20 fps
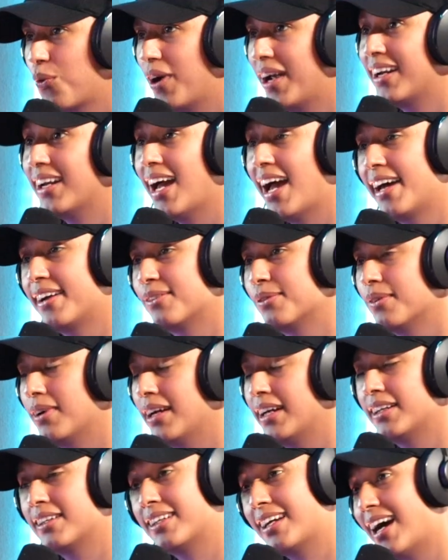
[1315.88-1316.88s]
and Adam
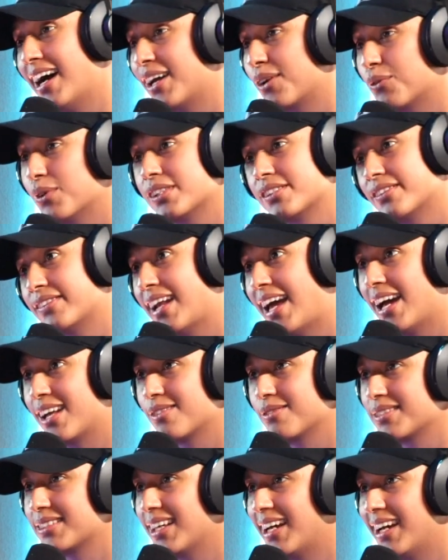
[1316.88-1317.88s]
and God was on
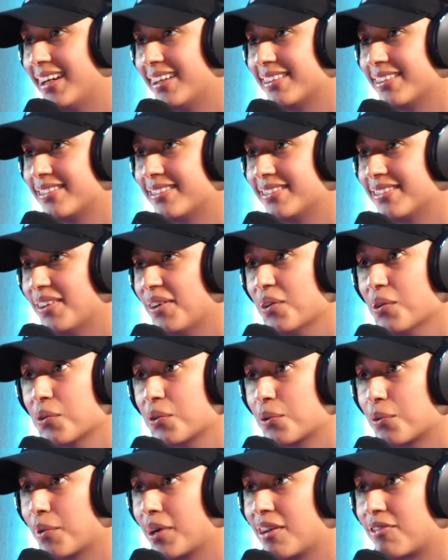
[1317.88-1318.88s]
Adam's side uh-huh. all
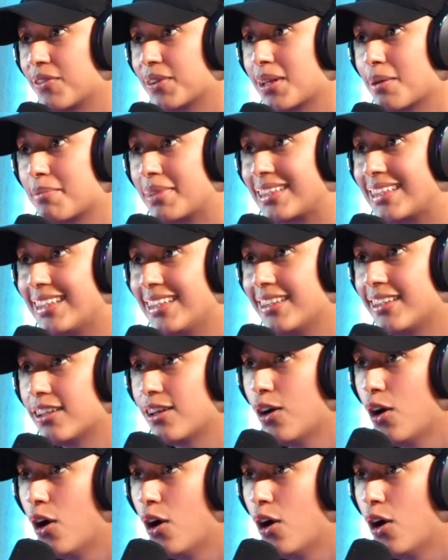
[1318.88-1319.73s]
the way from the beginning.